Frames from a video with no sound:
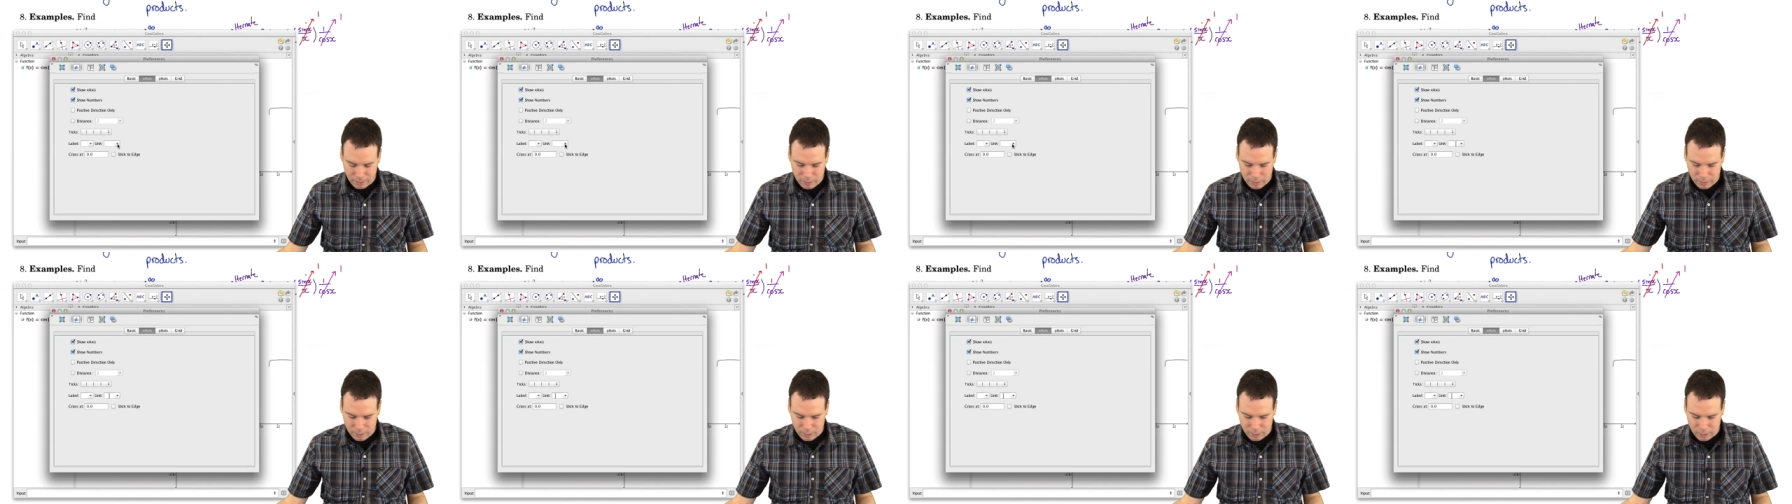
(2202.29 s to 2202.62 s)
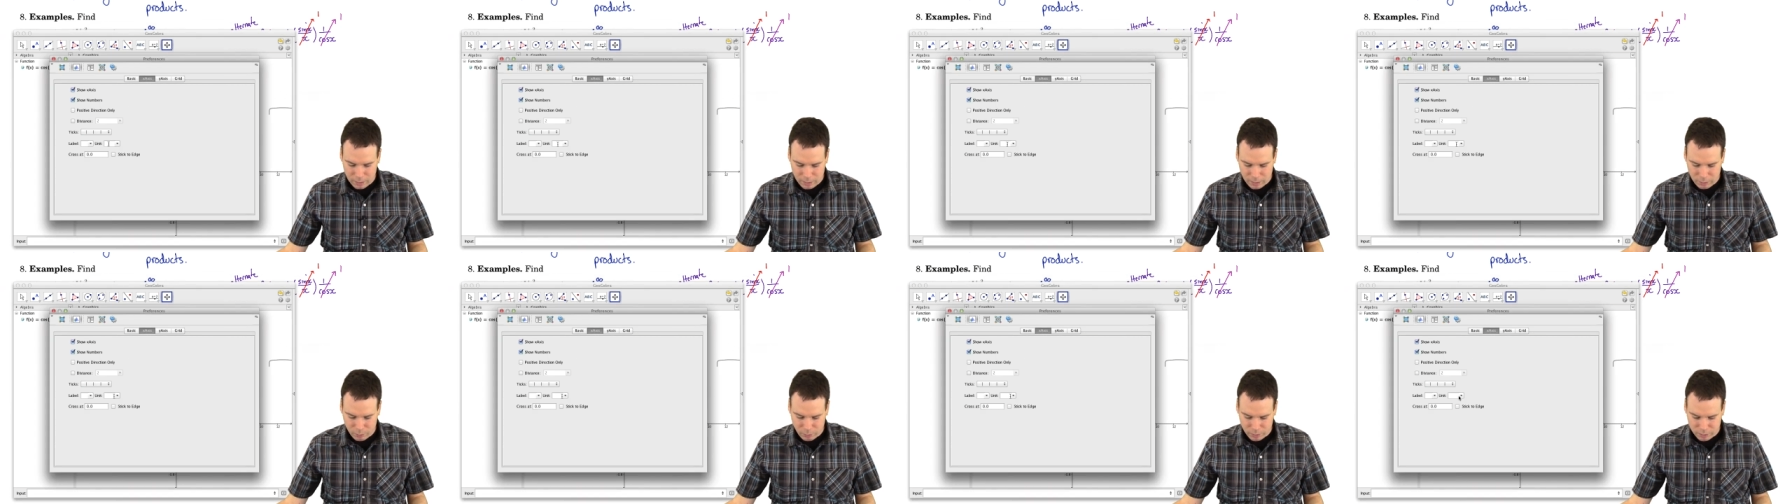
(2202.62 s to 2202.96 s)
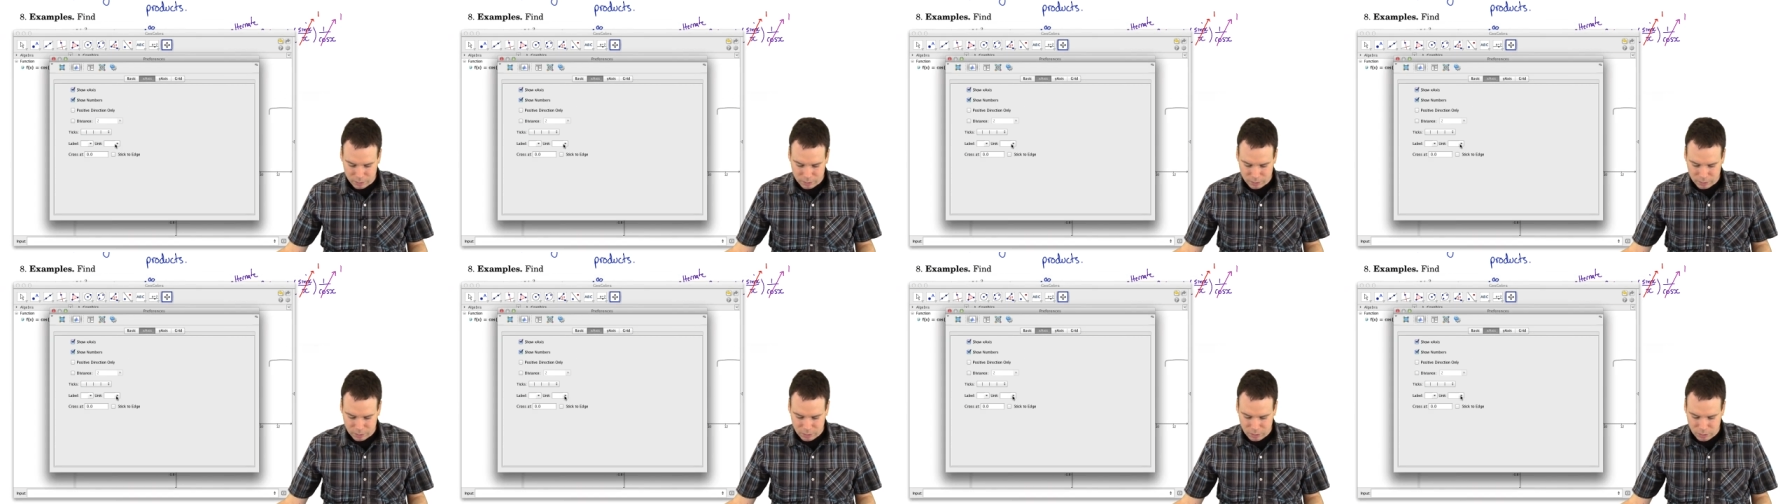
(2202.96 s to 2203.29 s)
and what's
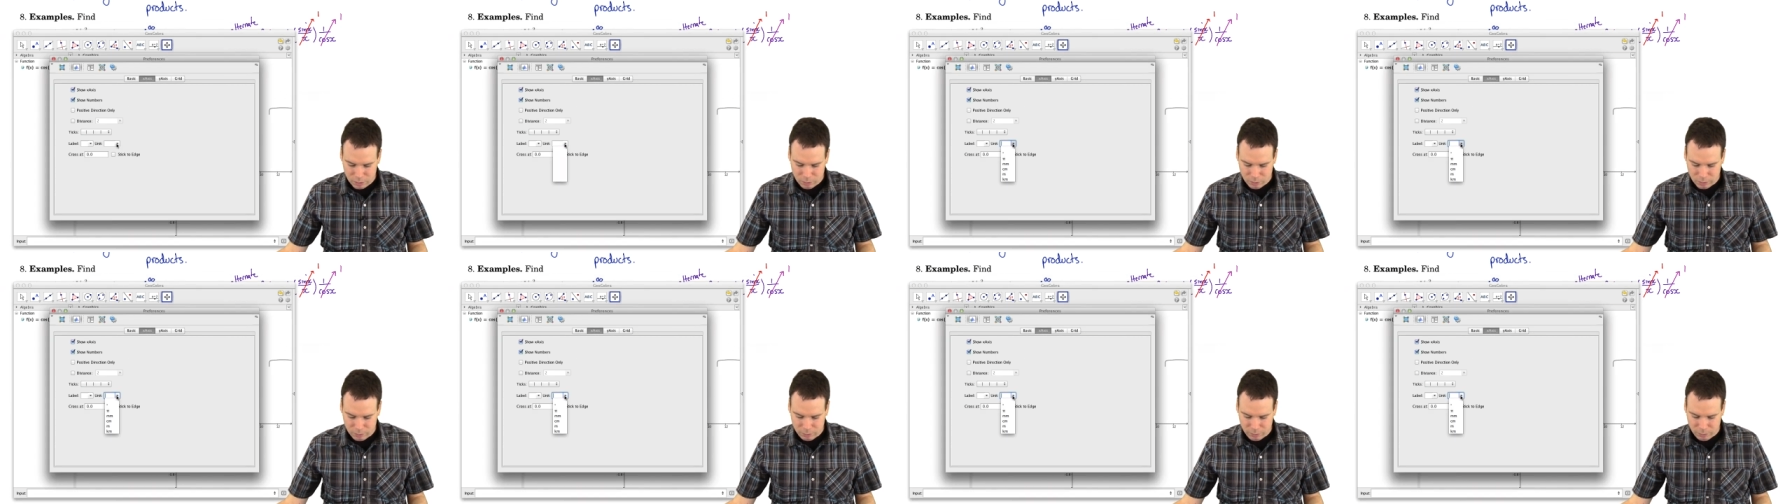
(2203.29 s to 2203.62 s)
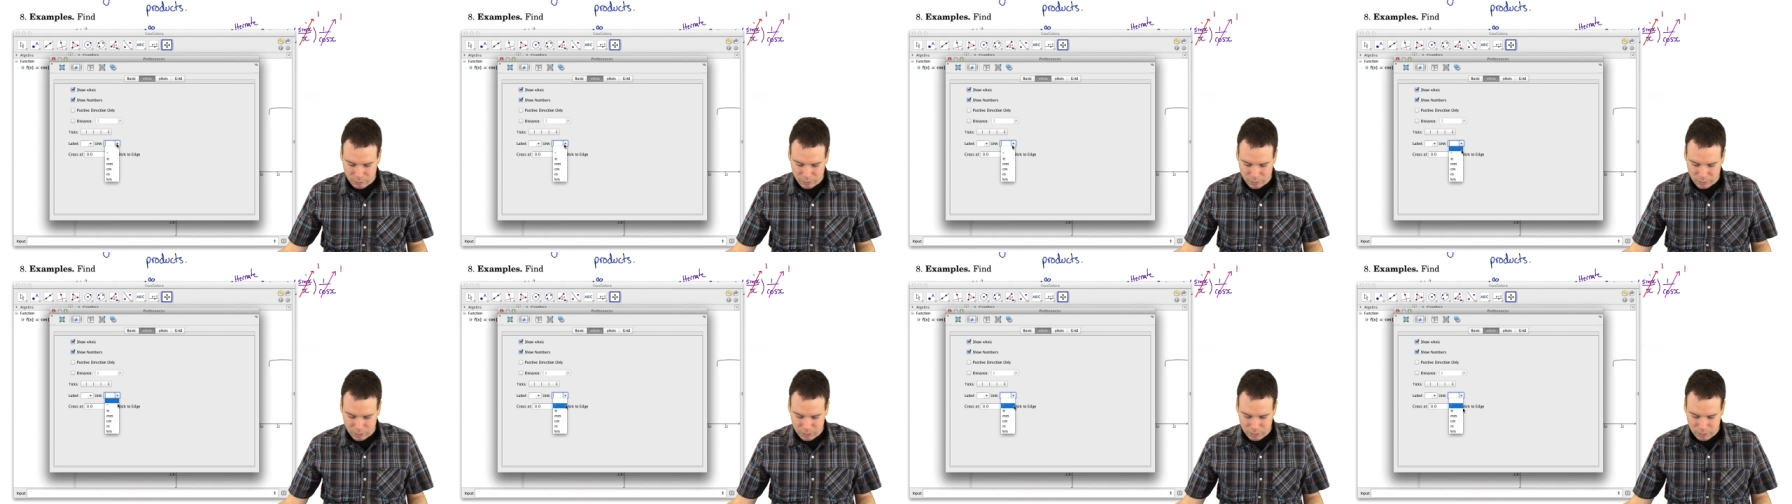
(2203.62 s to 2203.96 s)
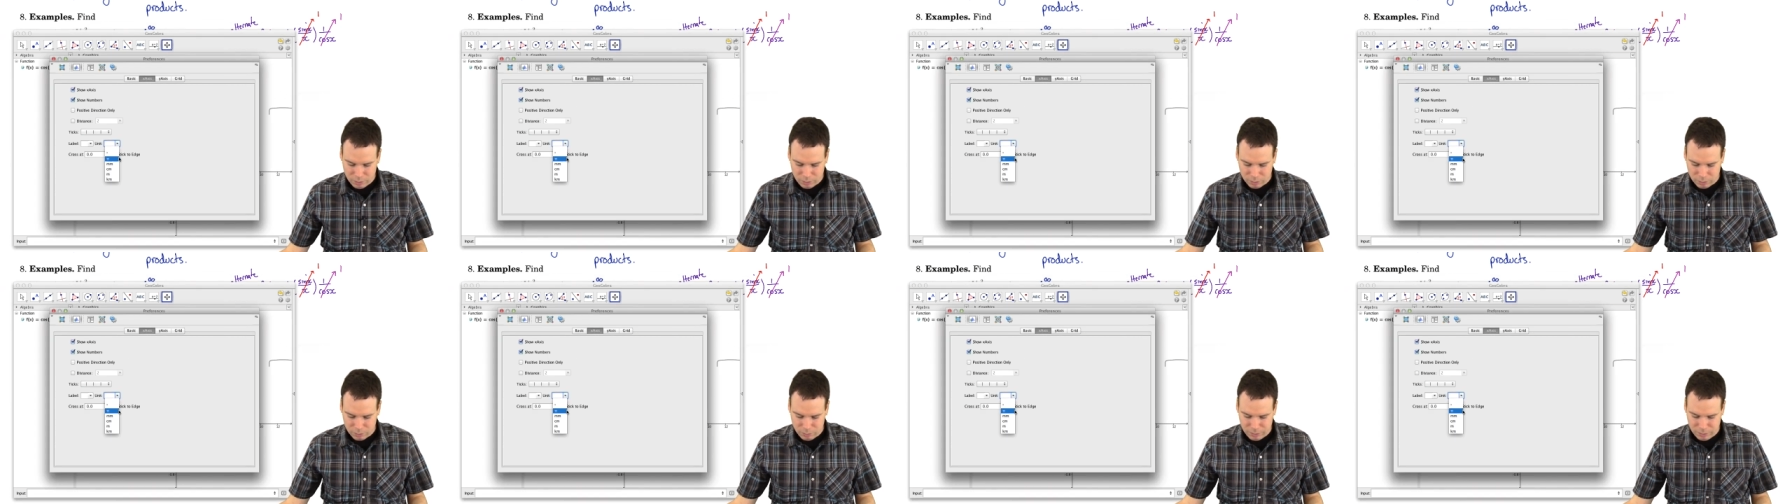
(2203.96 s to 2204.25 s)
the unit we want to use?